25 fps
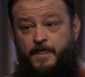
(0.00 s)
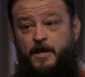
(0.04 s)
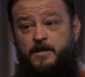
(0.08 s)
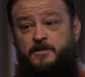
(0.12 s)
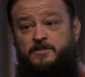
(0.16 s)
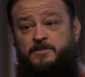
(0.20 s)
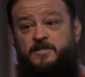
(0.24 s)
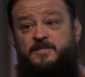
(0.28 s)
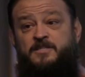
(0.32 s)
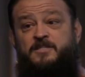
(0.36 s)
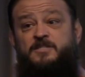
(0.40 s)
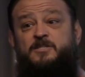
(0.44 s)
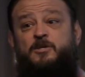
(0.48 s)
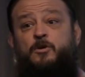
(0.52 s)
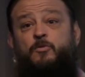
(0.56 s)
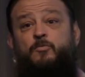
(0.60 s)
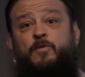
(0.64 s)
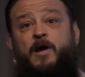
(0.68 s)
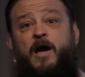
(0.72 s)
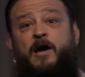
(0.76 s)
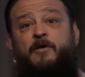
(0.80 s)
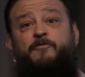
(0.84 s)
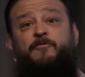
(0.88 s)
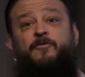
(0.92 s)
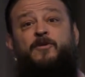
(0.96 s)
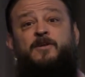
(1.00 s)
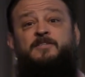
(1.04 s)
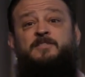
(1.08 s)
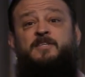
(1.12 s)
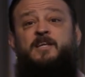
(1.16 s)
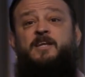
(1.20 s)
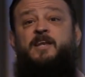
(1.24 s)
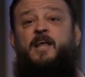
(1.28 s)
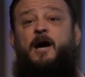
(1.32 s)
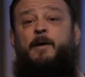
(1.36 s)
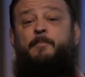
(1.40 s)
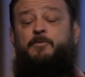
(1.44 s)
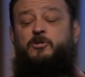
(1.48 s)
So, this is a reference to
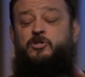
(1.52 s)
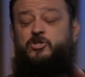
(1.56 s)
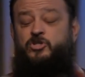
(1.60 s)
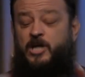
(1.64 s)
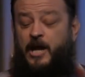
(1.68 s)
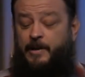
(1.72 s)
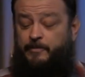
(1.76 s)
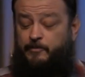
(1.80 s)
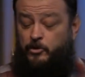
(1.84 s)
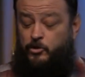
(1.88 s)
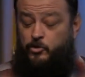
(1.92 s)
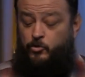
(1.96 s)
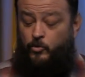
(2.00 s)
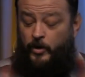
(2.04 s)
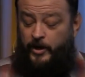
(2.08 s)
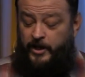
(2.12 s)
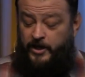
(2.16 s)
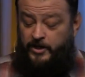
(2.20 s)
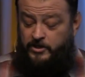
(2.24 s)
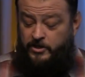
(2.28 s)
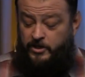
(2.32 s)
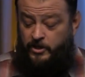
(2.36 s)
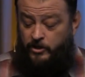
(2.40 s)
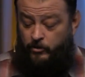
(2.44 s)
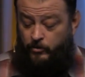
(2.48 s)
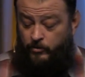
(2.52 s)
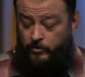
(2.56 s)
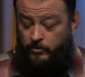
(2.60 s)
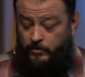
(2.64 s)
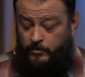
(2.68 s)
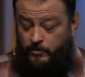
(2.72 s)
Numbers chapter 22.